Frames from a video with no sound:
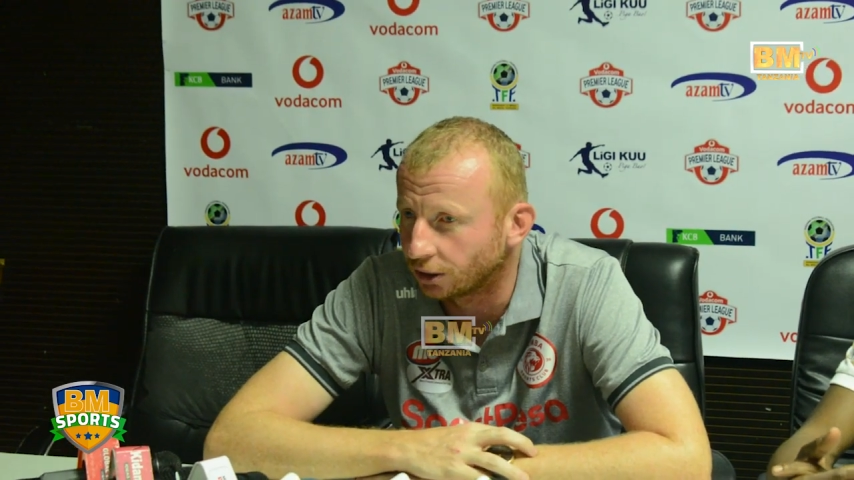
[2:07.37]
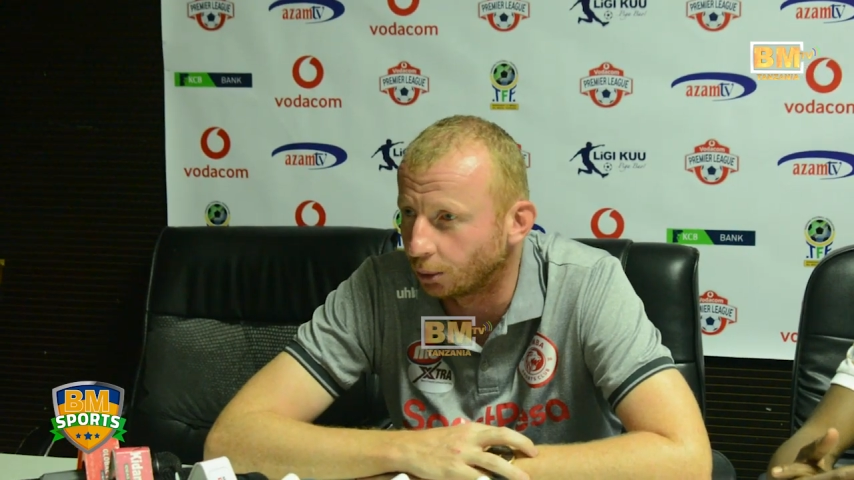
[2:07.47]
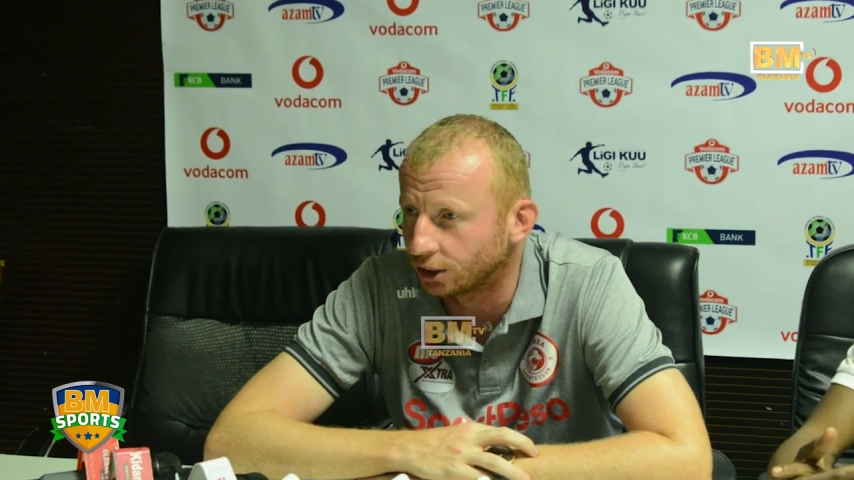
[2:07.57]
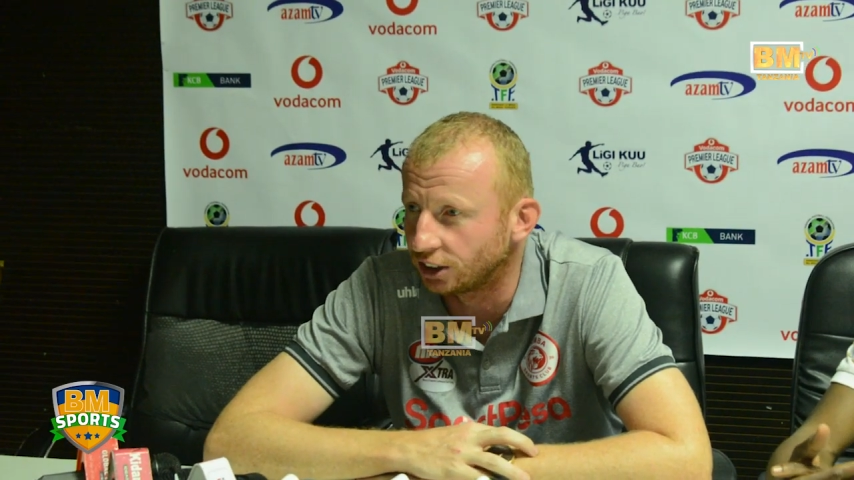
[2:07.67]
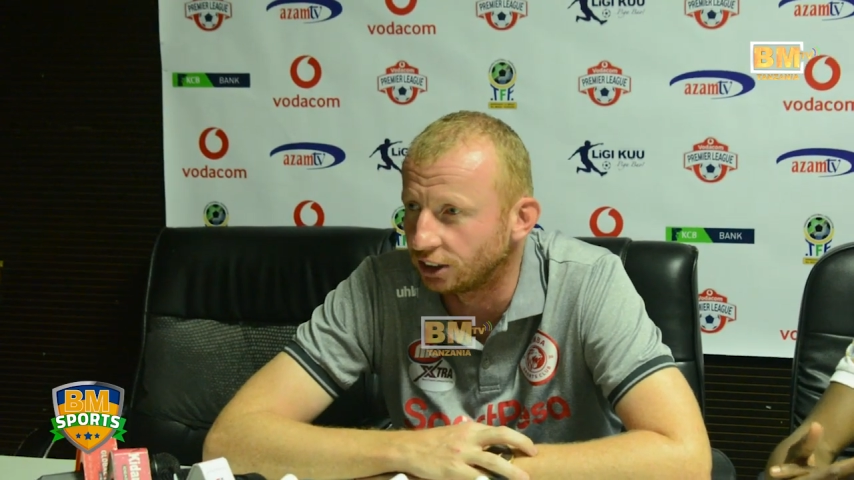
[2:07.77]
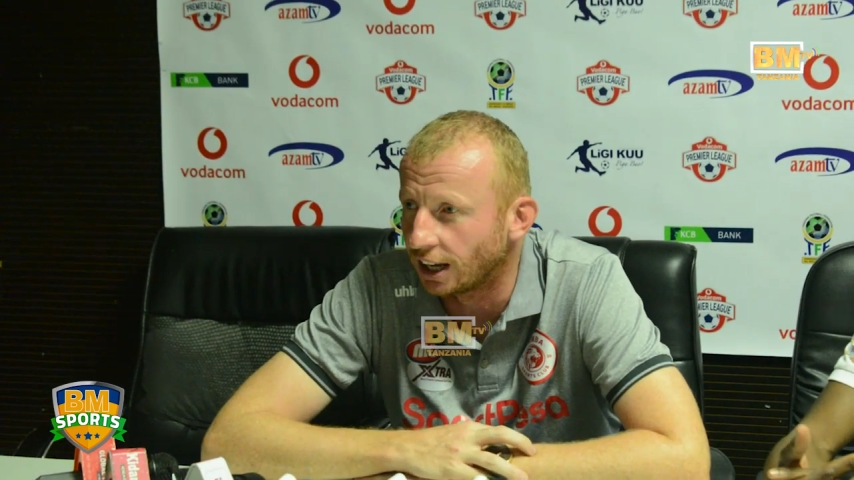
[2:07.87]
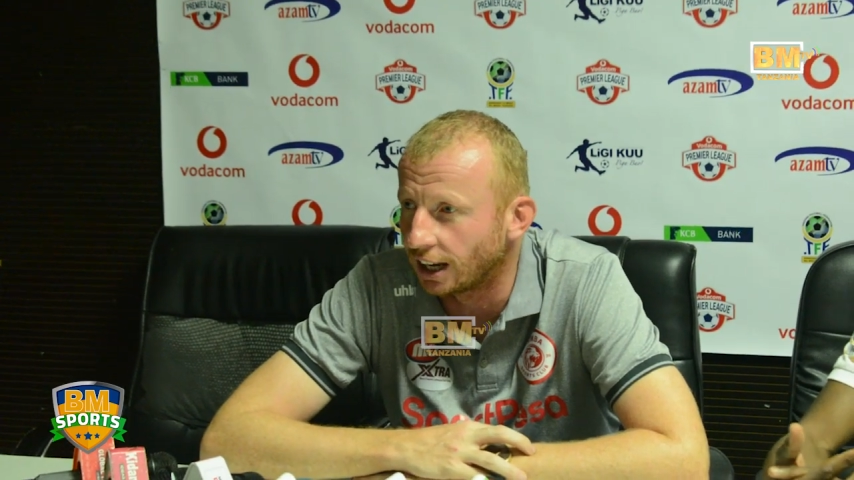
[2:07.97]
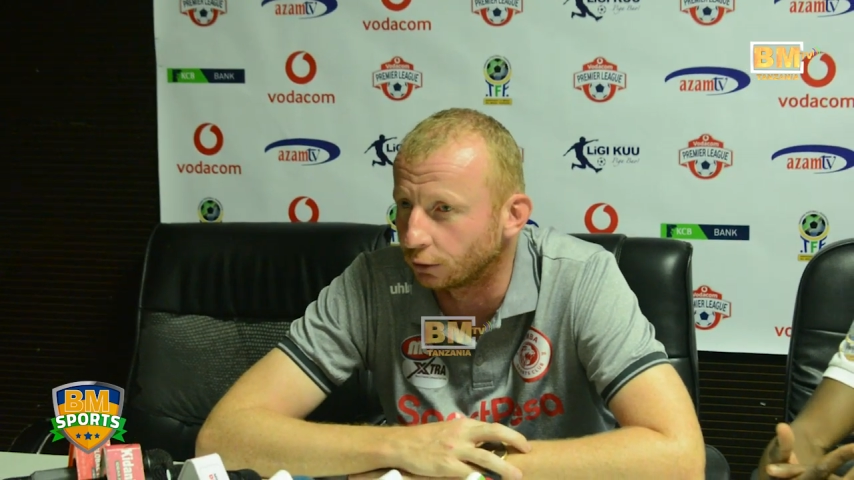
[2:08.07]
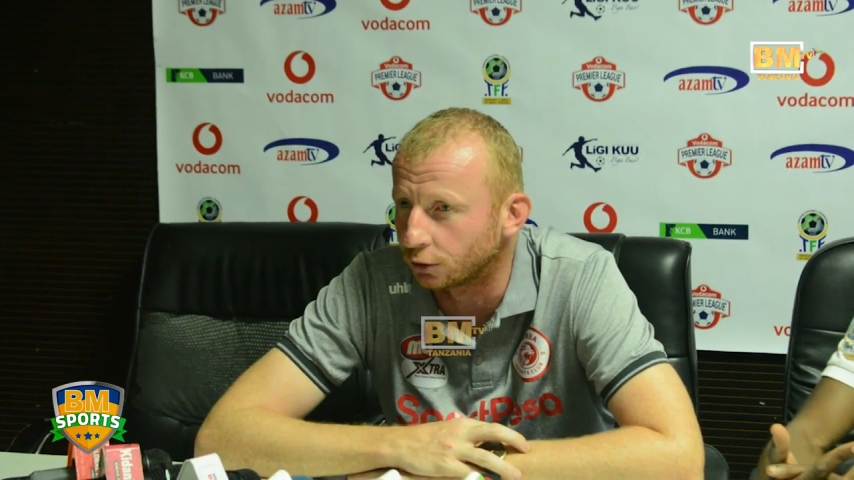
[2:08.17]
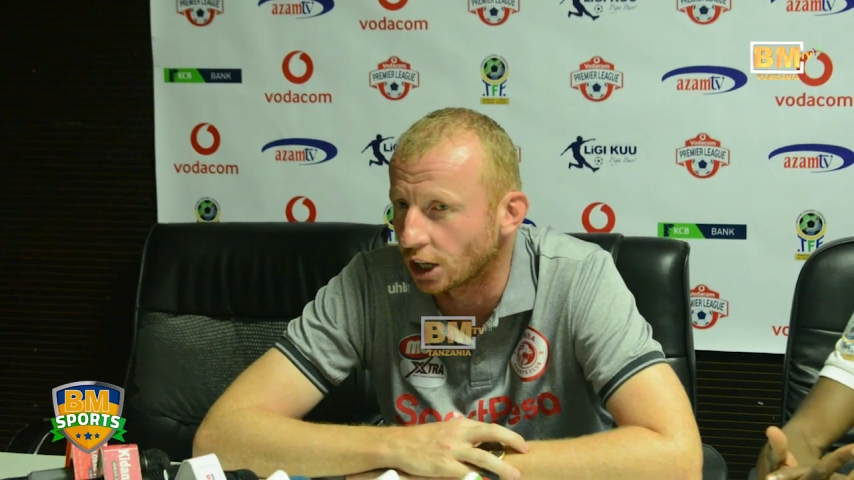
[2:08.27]
what's in the
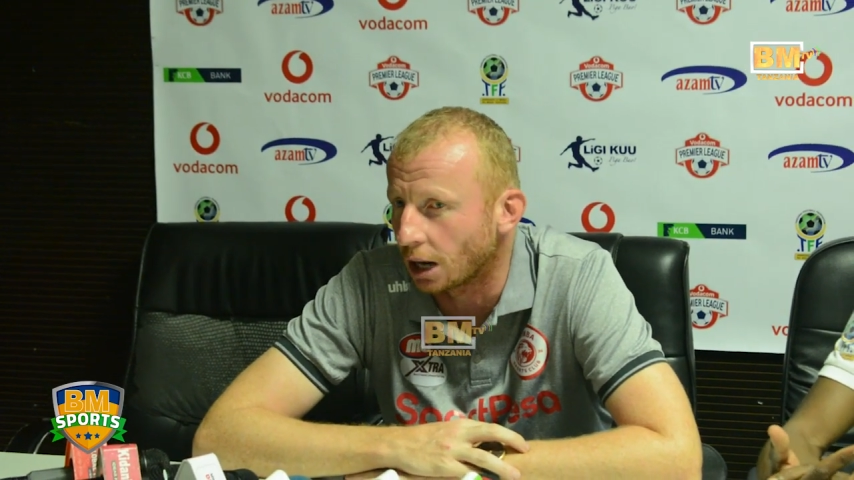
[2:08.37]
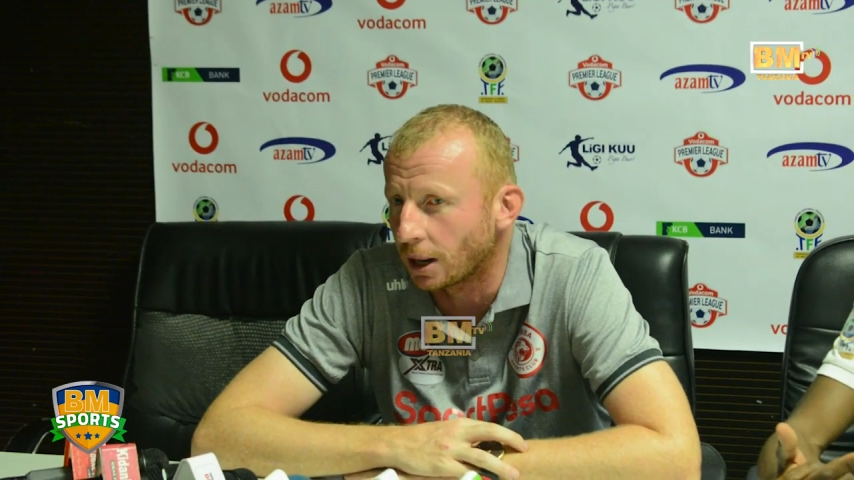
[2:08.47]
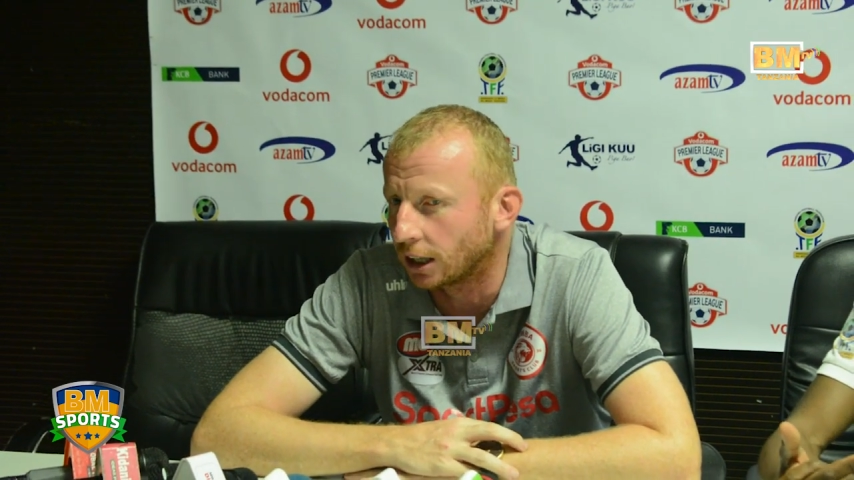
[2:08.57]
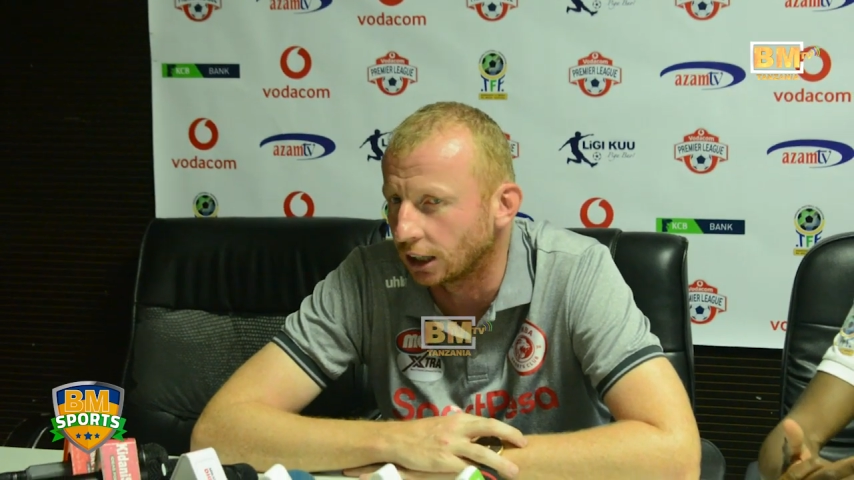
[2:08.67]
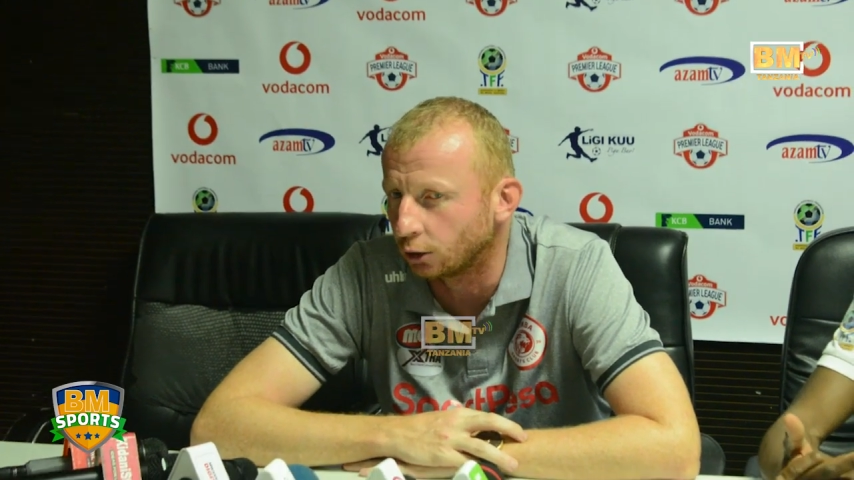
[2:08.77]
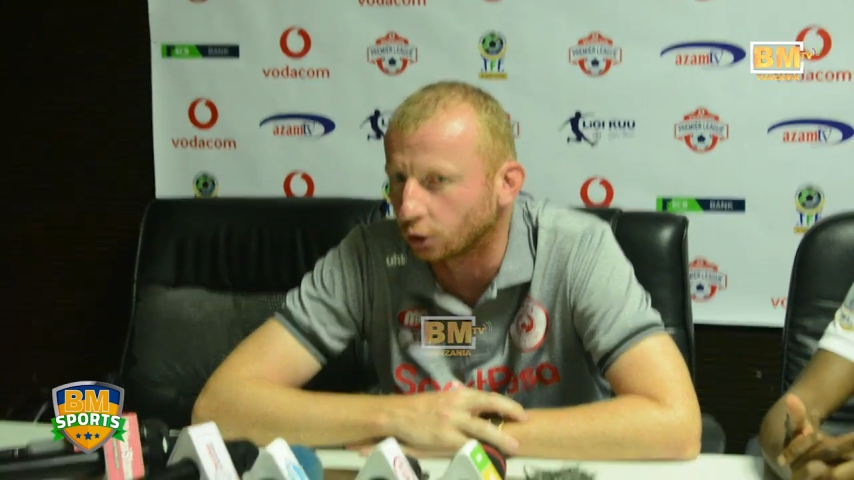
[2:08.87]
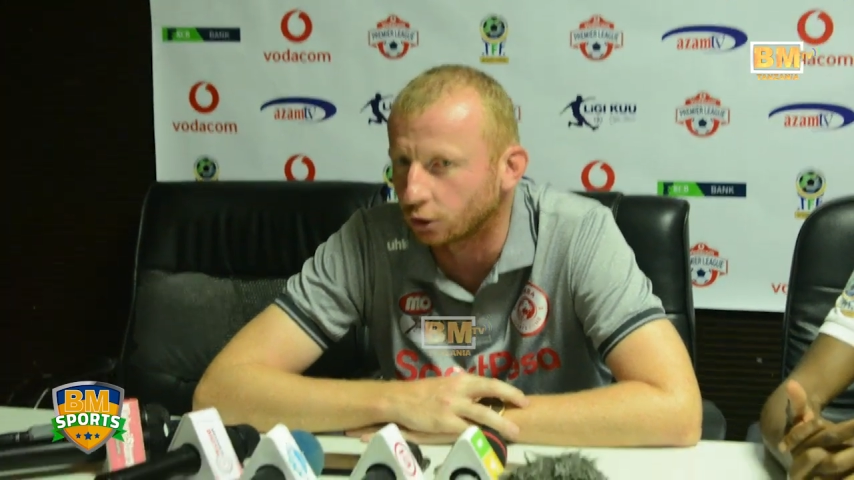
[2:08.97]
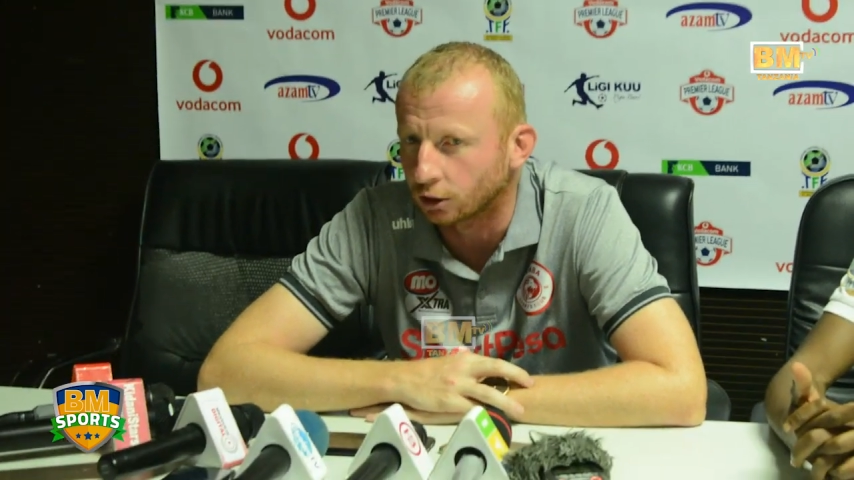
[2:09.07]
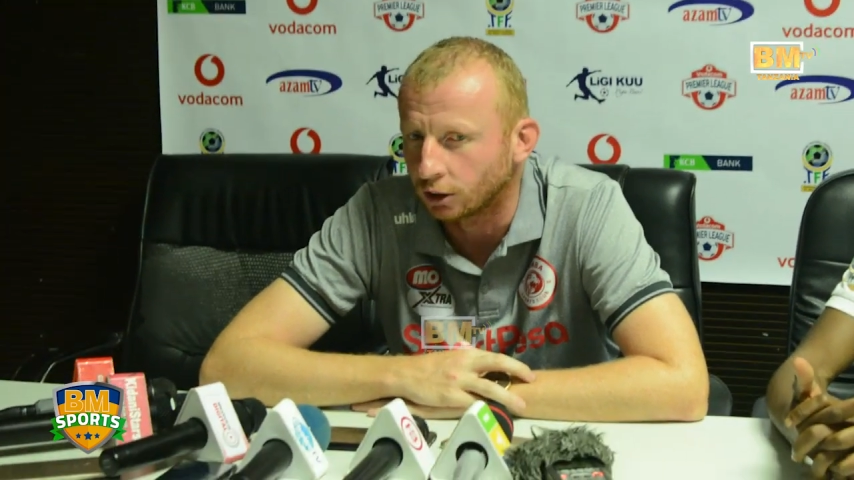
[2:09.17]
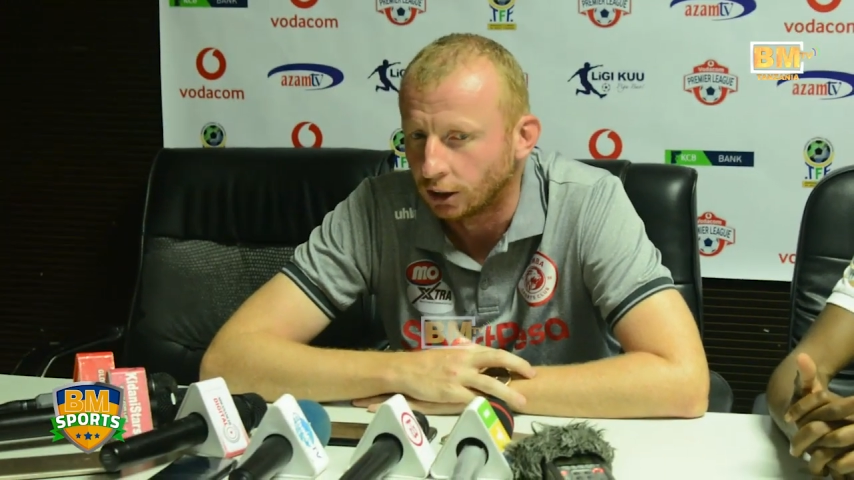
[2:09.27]
head of Chama. I cannot